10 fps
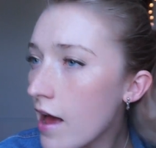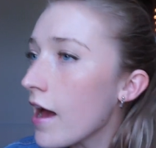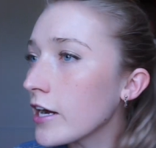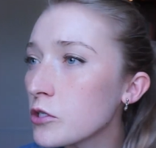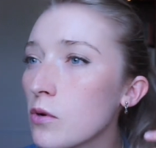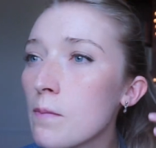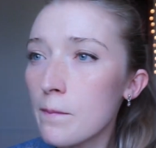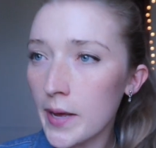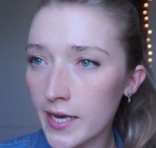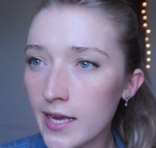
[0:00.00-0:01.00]
actual
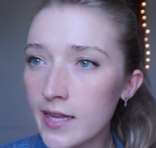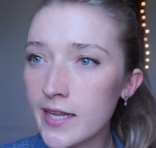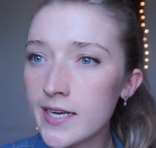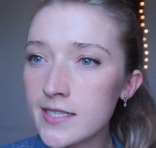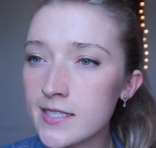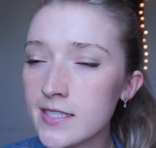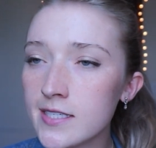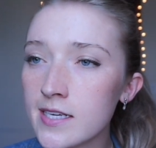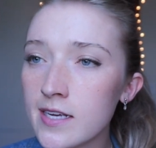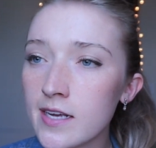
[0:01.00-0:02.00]
bucket
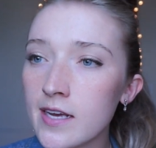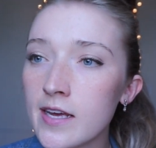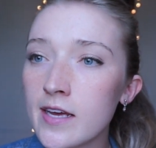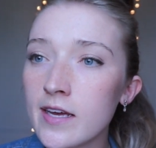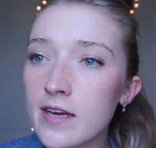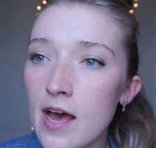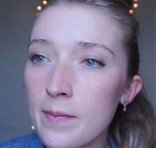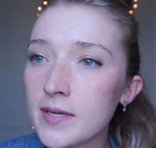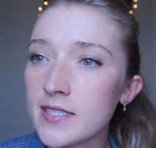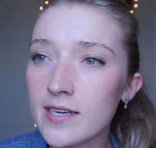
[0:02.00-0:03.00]
list
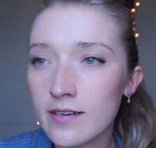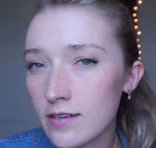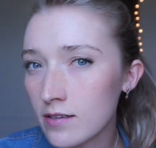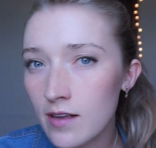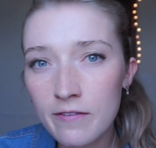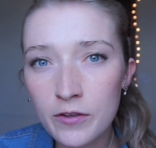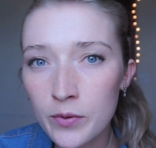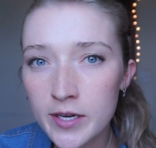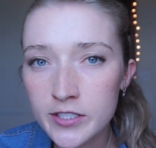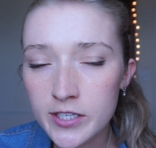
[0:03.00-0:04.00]
up until a few
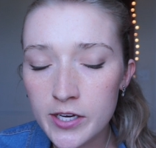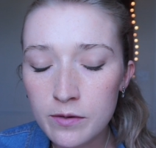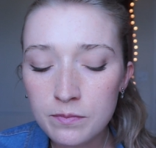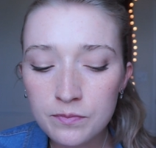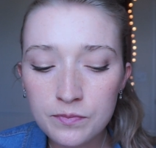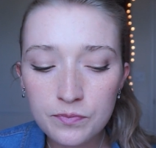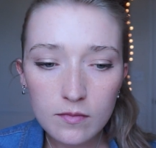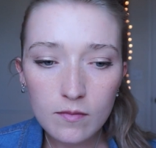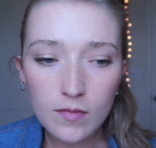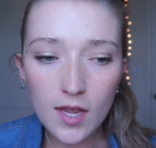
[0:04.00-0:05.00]
years ago.
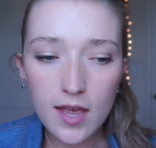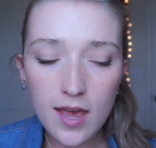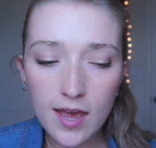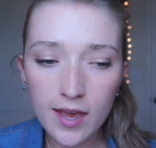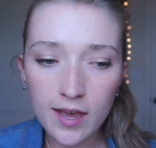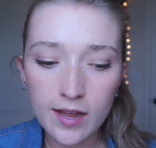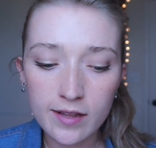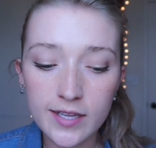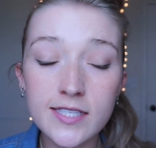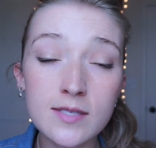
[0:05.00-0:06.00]

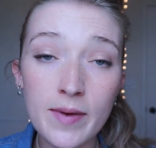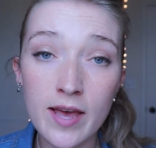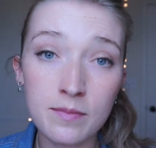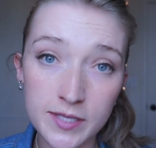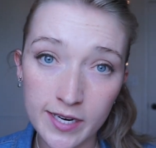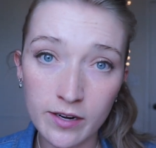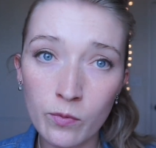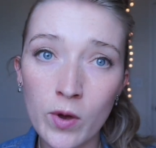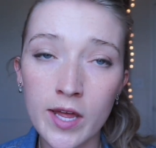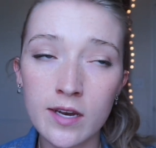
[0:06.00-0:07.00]
And this is my updated
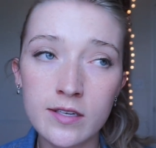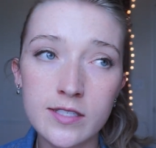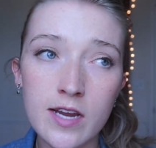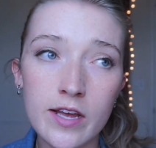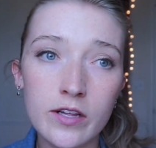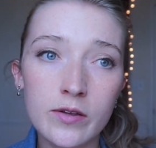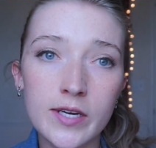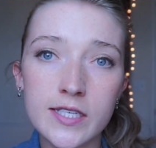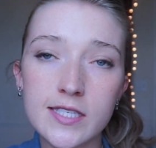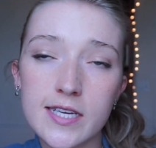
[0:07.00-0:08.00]
one. It's not
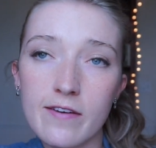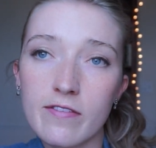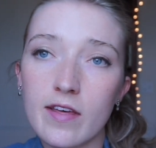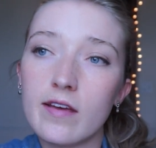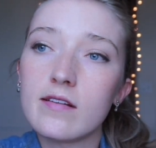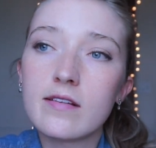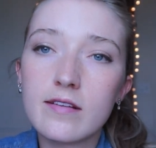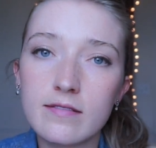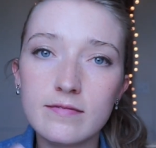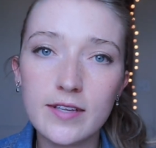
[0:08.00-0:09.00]
including stuff that
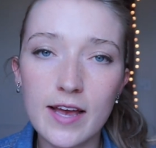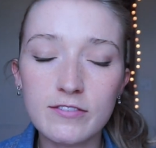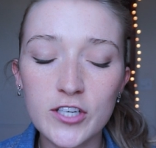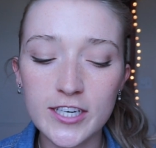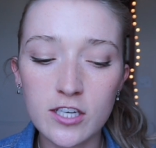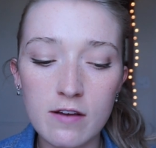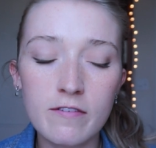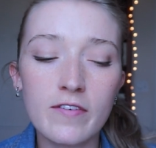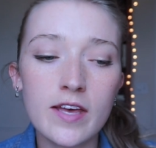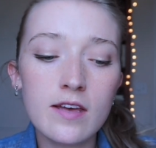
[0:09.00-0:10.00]
I've checked off
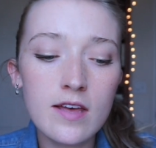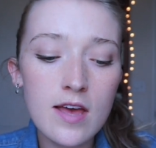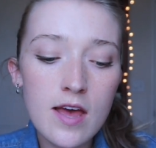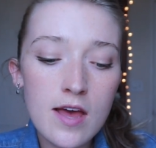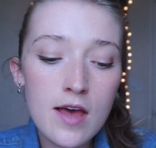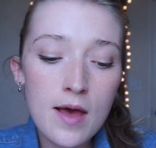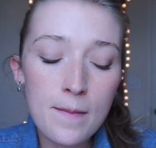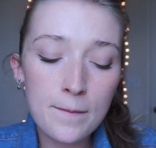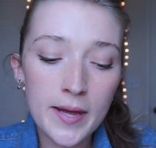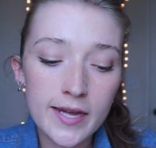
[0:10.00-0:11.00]
of it.
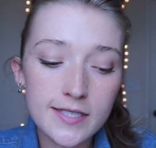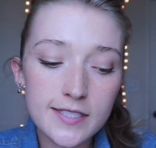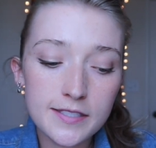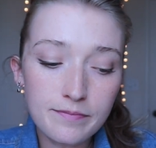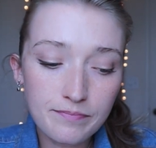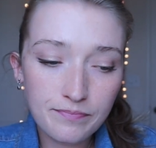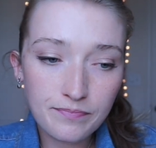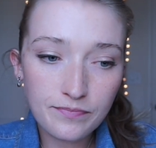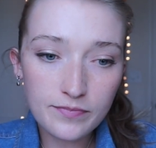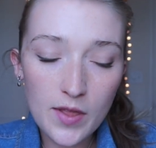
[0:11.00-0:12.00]
But
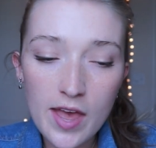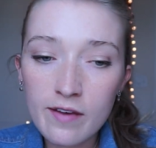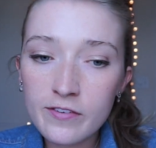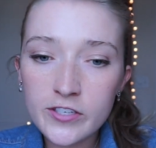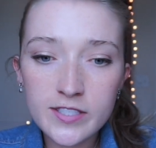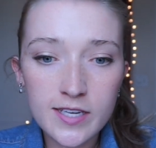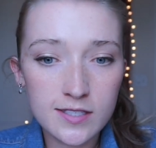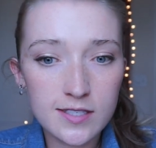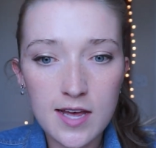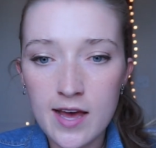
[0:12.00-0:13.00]
ever
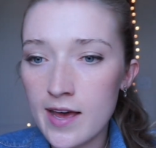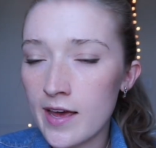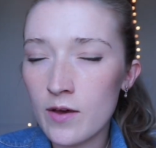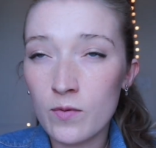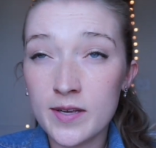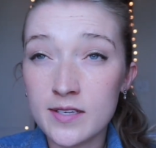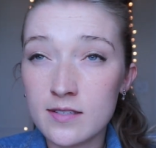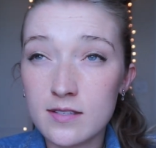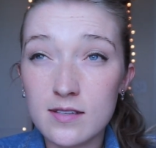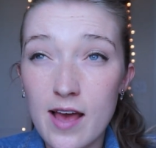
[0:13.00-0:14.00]
since I
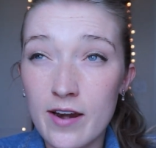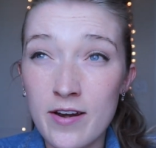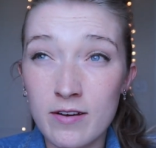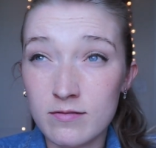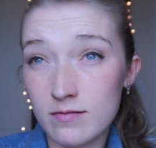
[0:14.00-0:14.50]
was, I don't know,